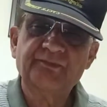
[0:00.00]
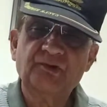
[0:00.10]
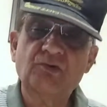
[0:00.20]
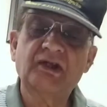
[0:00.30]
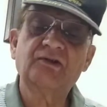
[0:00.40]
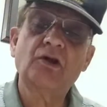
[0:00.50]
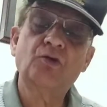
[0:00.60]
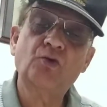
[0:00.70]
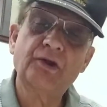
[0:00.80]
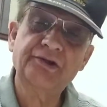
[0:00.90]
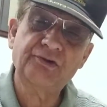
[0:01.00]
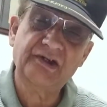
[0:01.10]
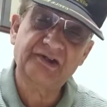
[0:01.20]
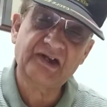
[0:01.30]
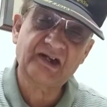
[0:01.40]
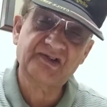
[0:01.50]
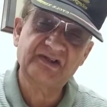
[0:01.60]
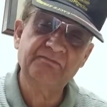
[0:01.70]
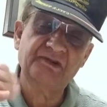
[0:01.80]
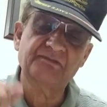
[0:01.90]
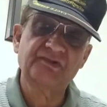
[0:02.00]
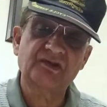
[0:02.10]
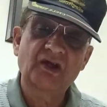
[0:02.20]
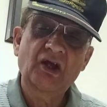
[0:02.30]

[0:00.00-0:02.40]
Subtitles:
who has got lower urinary tract symptoms?